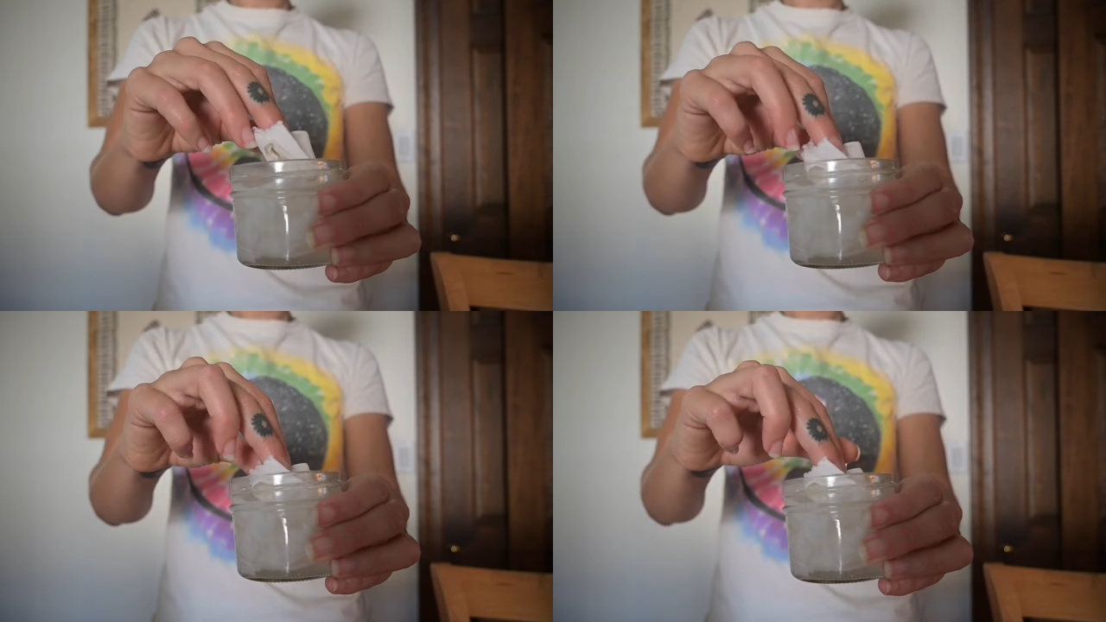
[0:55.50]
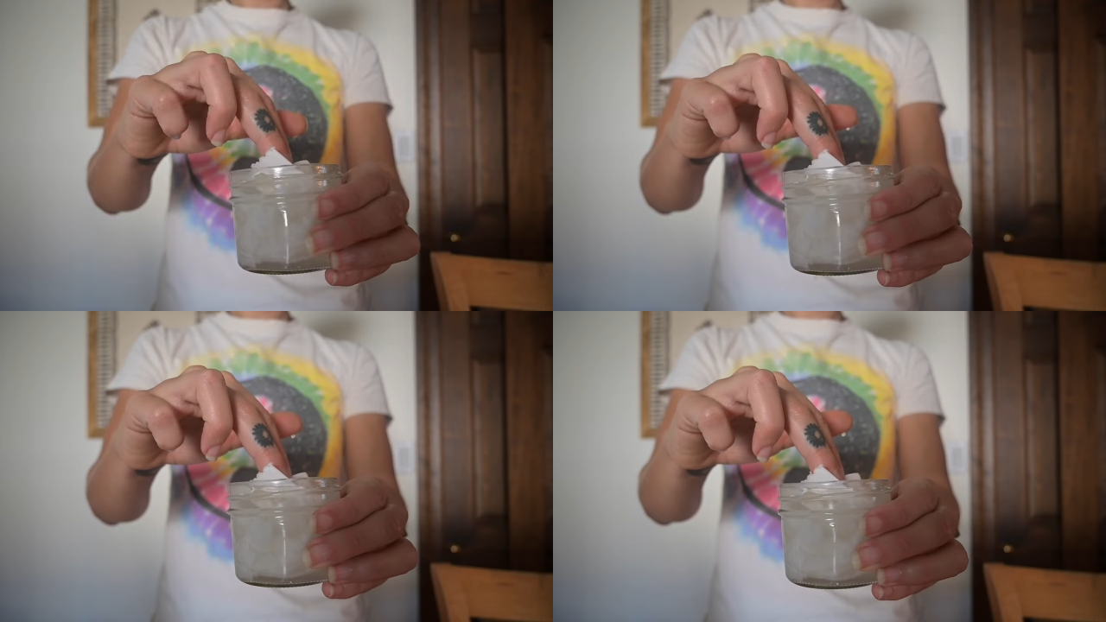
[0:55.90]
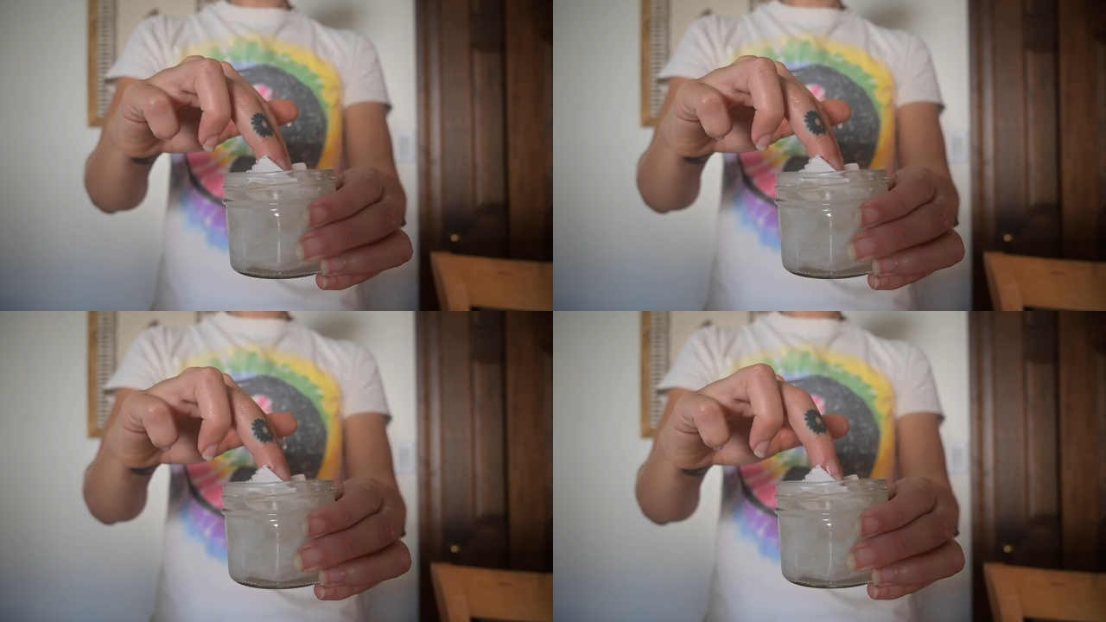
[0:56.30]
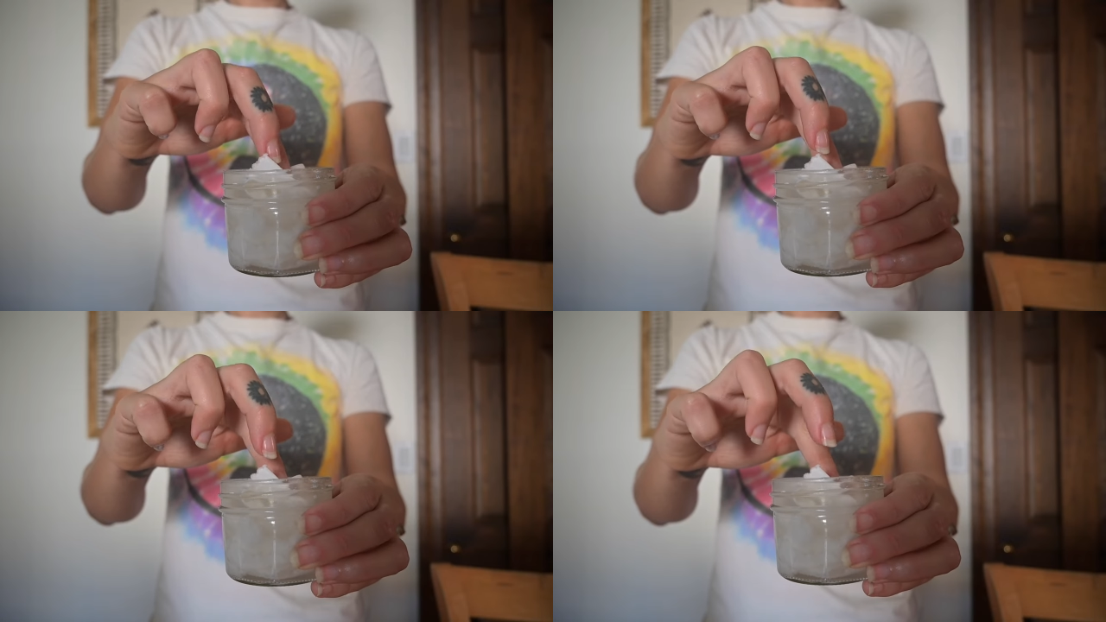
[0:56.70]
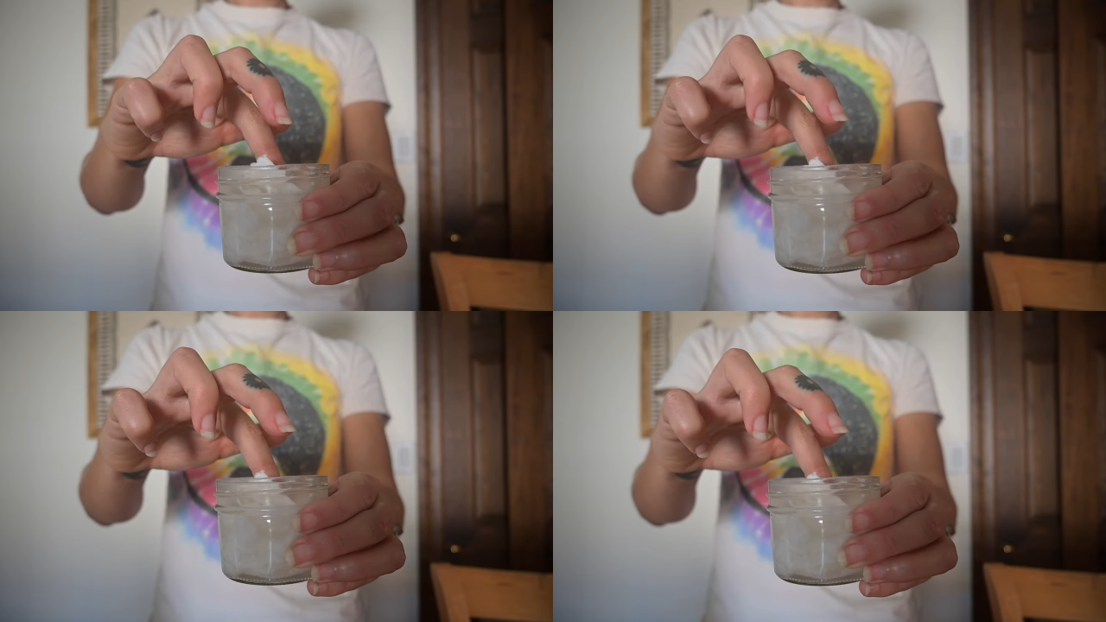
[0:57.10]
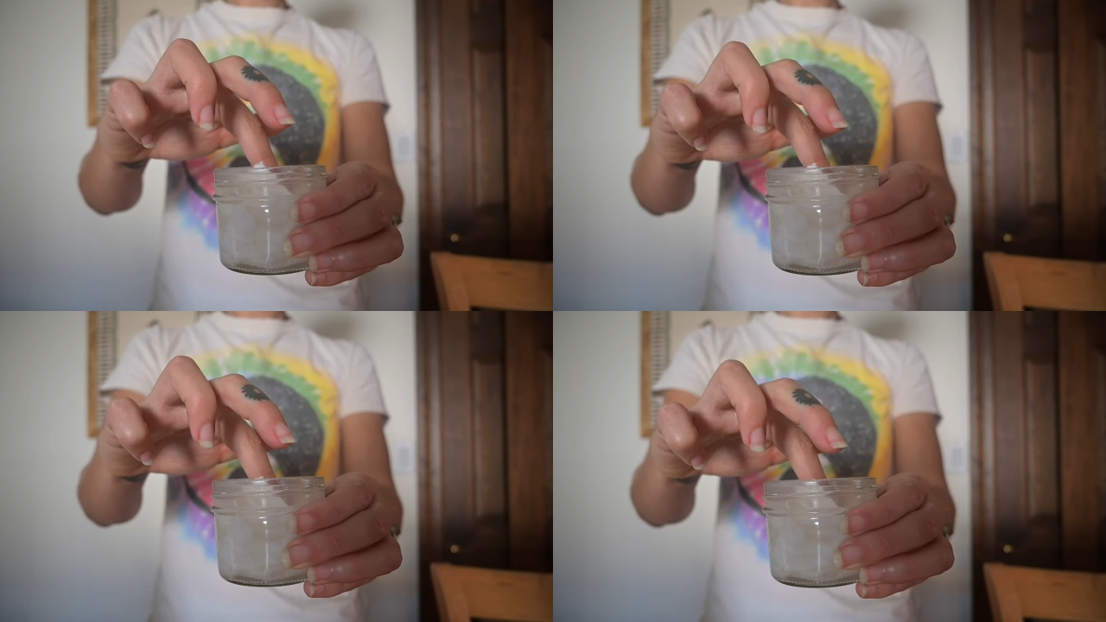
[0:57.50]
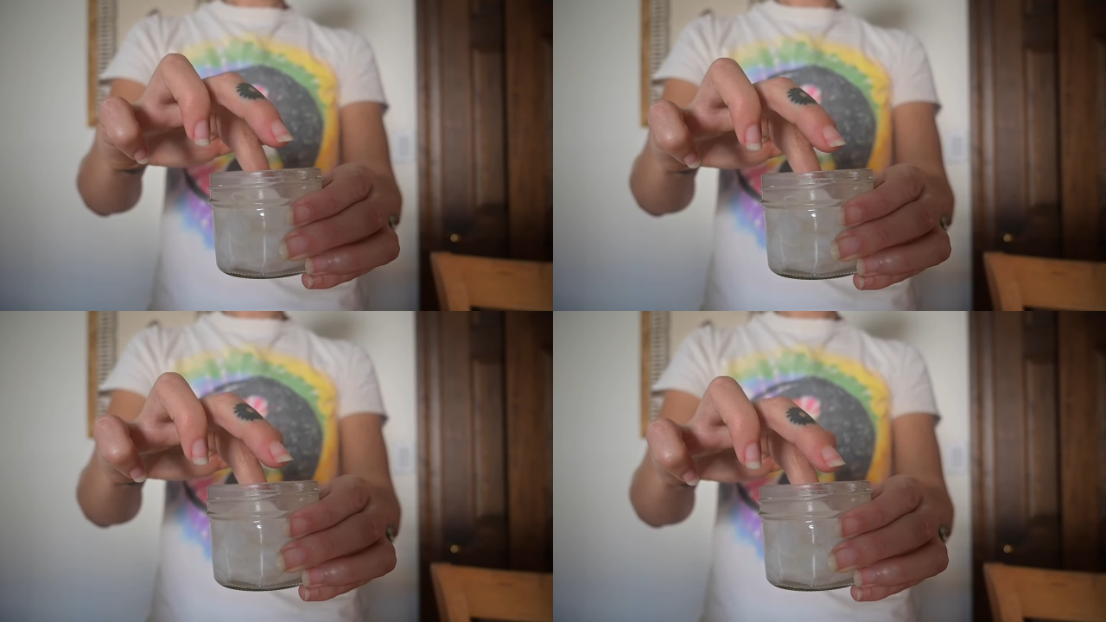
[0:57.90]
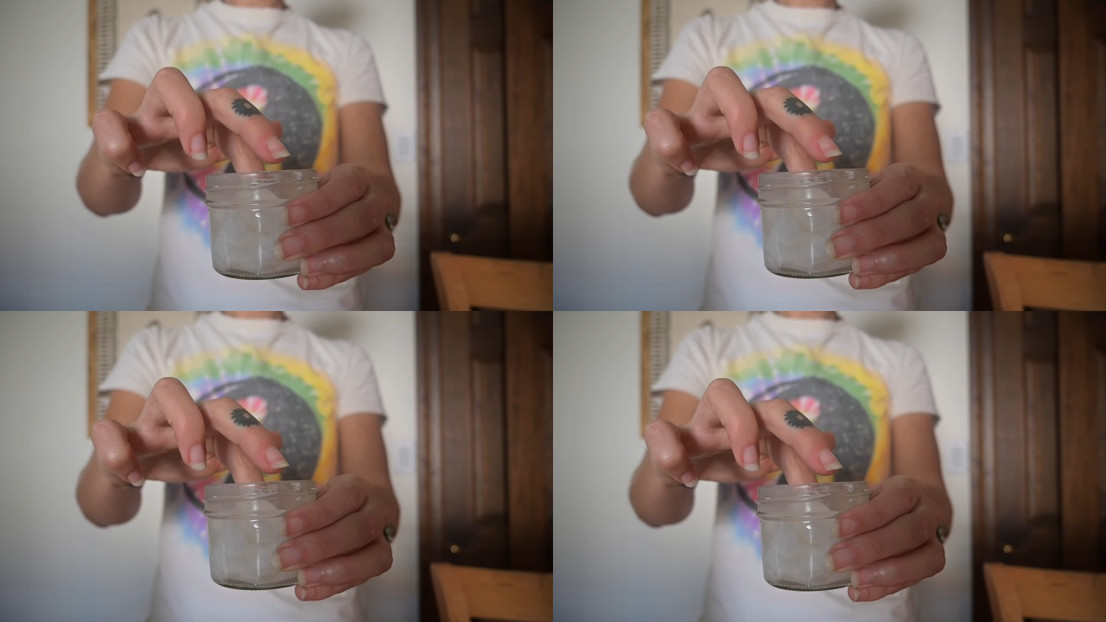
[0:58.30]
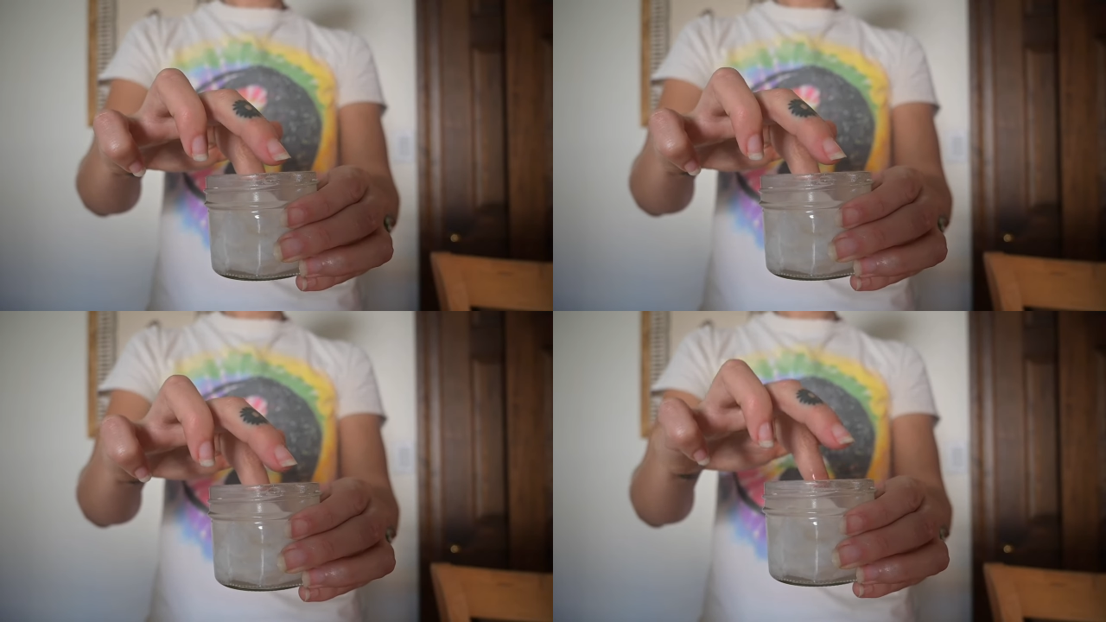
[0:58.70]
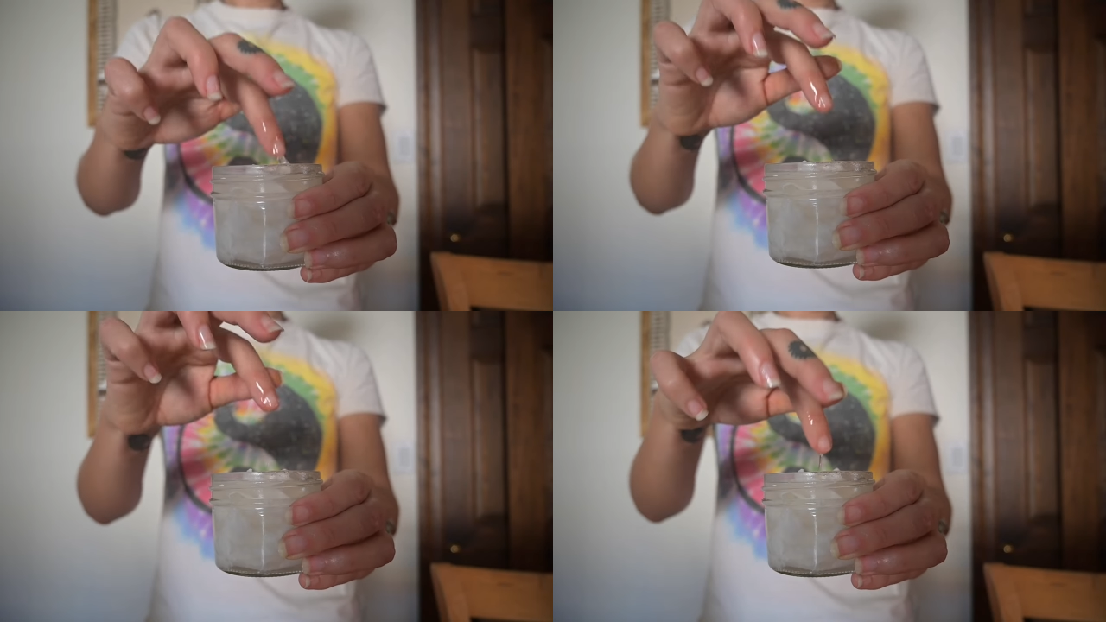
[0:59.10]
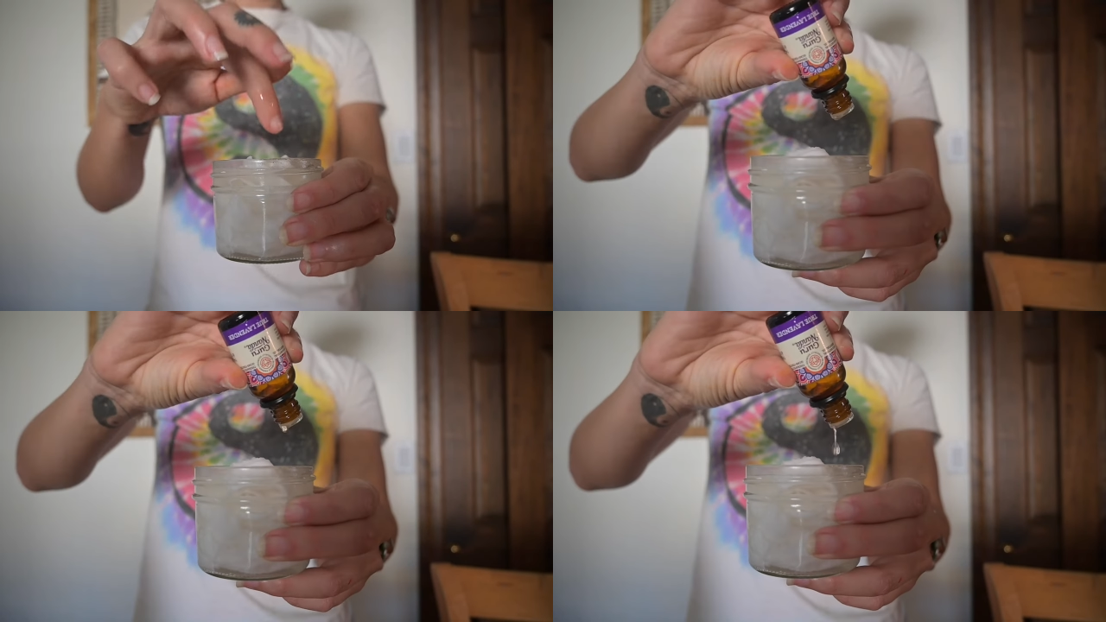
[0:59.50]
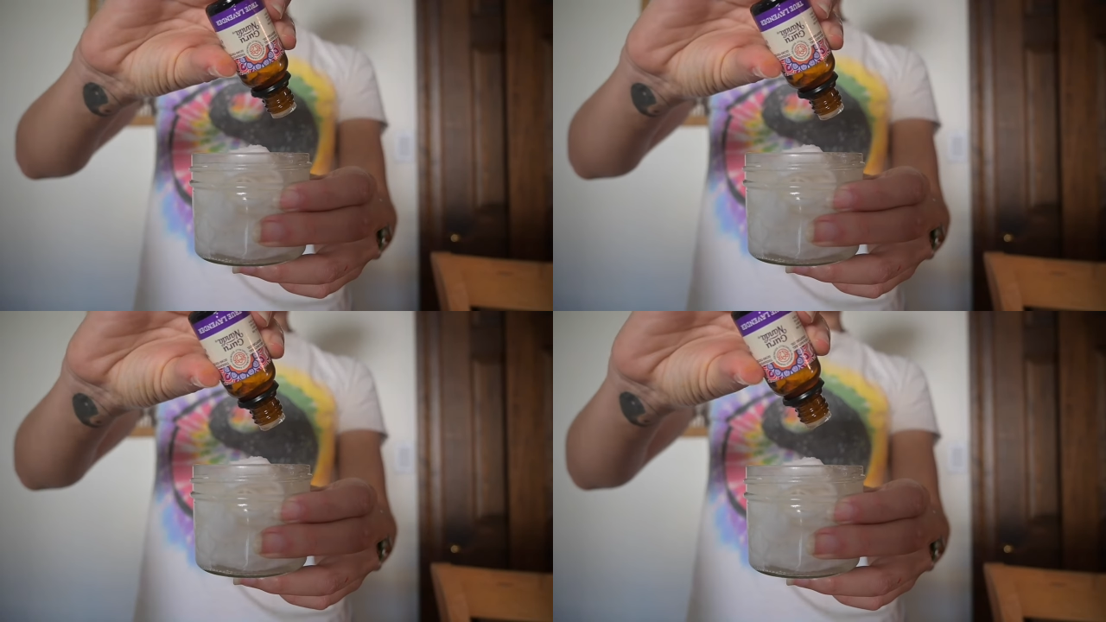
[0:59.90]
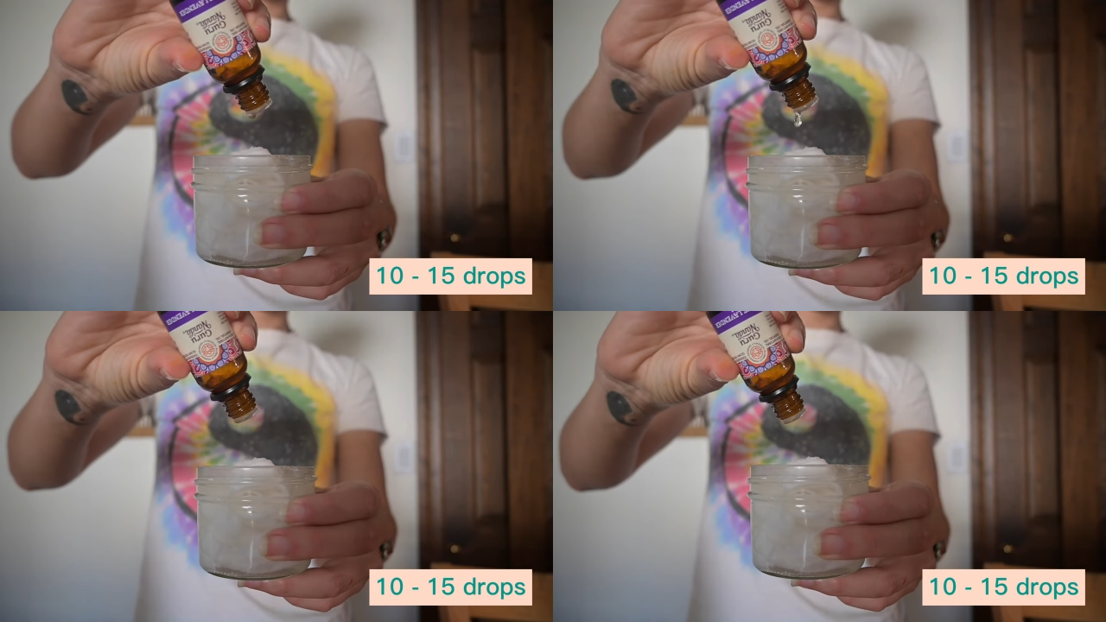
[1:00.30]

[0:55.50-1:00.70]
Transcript: [unreadable: no face in view]